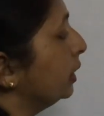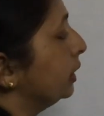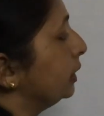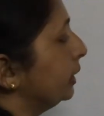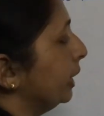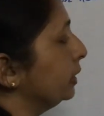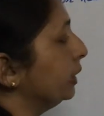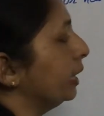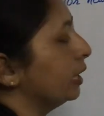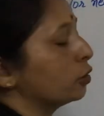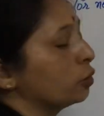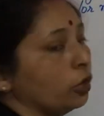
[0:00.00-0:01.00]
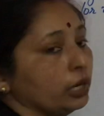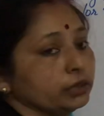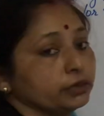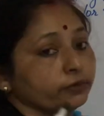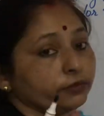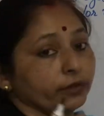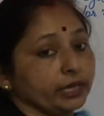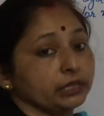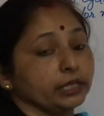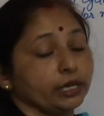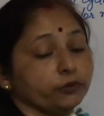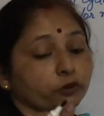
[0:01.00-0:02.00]
Then they are called, when
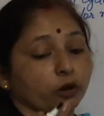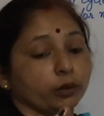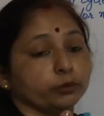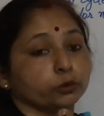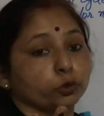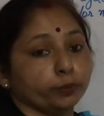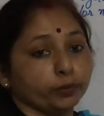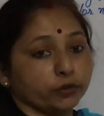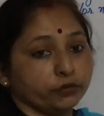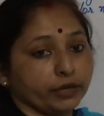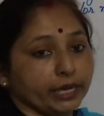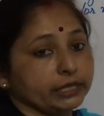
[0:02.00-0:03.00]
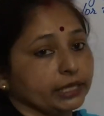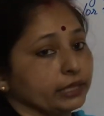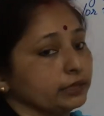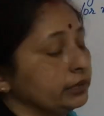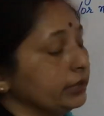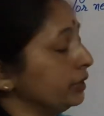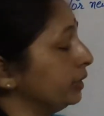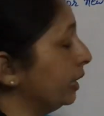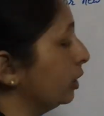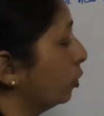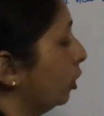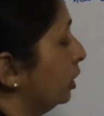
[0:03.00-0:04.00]
they form group of 8, then they are
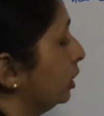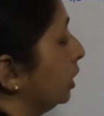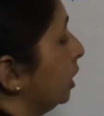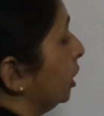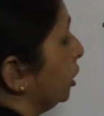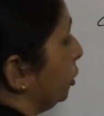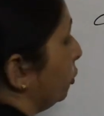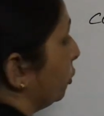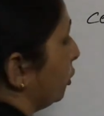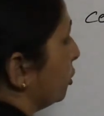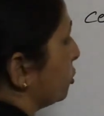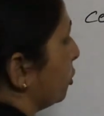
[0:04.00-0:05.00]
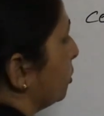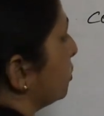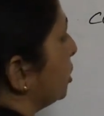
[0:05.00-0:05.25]
called nucleosomes.